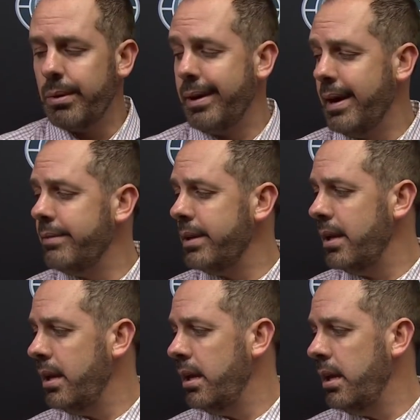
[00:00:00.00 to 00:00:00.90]
We haven't.
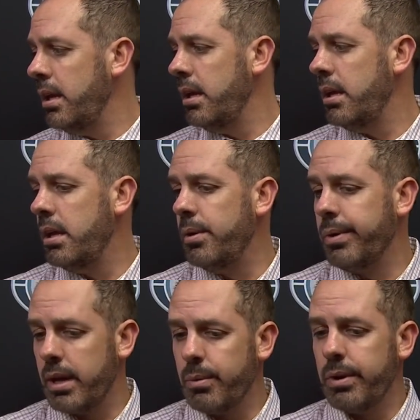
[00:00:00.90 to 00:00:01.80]
And we
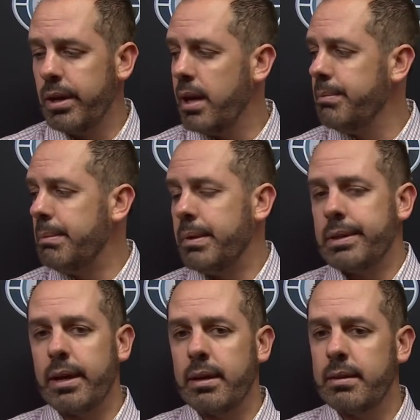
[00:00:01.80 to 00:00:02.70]
got to win a game on
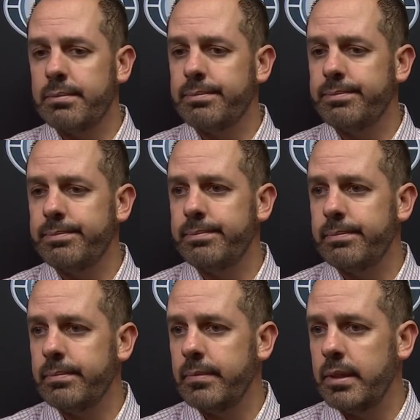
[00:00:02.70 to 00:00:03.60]
Monday.
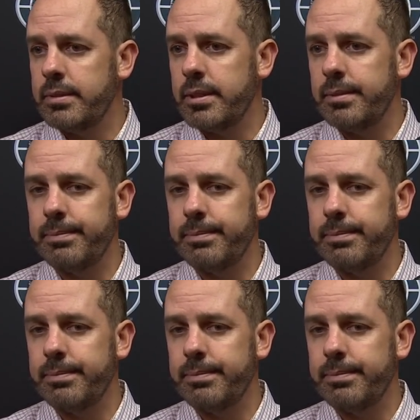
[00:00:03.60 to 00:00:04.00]
That's it.